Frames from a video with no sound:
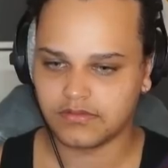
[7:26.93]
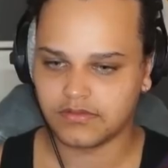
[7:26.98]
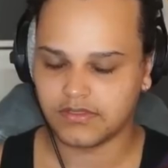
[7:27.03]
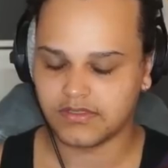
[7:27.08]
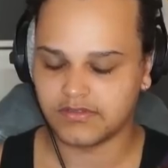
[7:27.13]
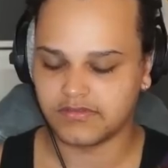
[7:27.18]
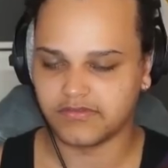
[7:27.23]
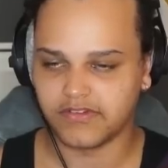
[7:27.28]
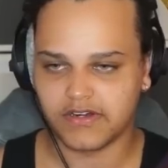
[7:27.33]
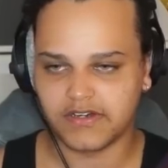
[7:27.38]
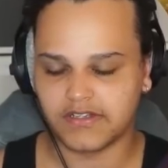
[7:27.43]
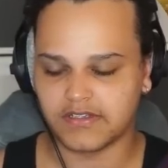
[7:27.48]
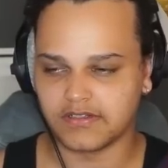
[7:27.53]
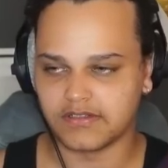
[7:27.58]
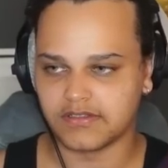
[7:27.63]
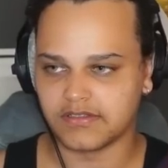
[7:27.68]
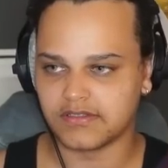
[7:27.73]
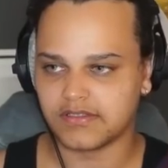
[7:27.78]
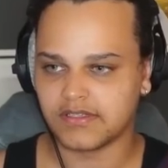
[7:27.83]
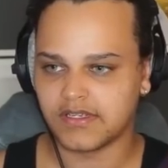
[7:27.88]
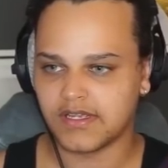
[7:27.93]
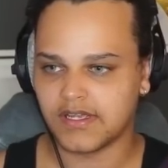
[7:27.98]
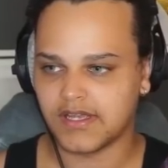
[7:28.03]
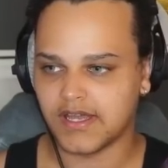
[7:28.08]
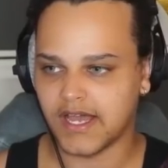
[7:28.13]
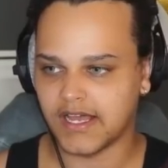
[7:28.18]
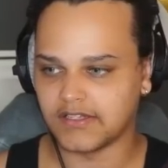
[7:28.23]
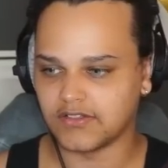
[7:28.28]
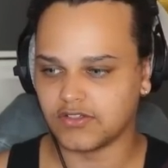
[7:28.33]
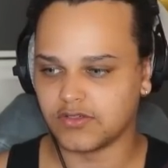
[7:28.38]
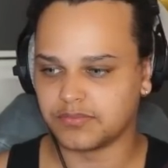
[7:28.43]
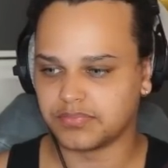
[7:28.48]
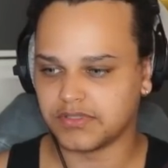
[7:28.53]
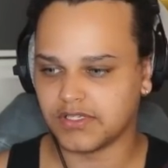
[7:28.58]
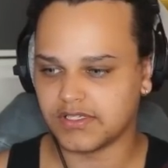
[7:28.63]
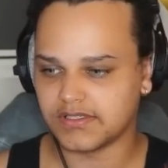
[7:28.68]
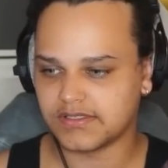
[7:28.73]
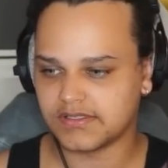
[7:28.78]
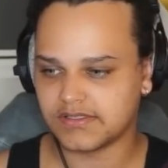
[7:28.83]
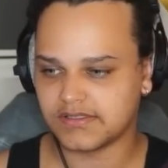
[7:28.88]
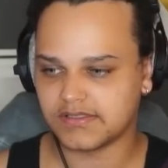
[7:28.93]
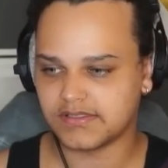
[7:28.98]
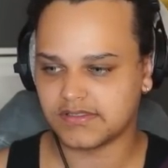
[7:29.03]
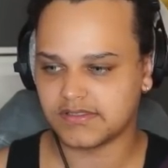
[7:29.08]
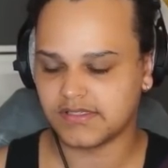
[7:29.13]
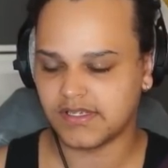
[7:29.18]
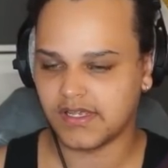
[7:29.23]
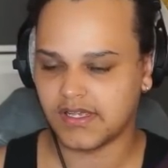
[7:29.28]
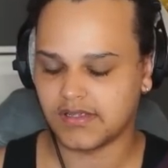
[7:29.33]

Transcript: It's very good, and you're plus.